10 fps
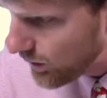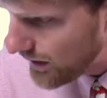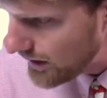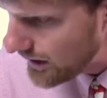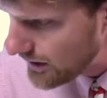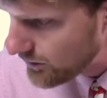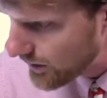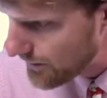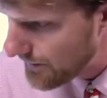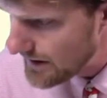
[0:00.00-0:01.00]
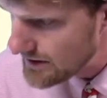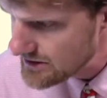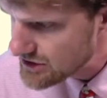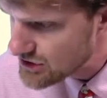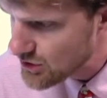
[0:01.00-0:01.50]
wait, we're
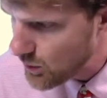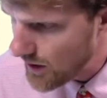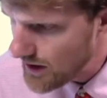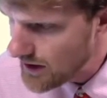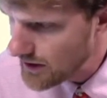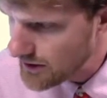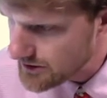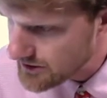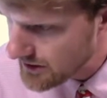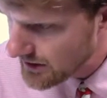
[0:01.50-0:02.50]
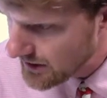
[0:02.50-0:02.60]
making squares.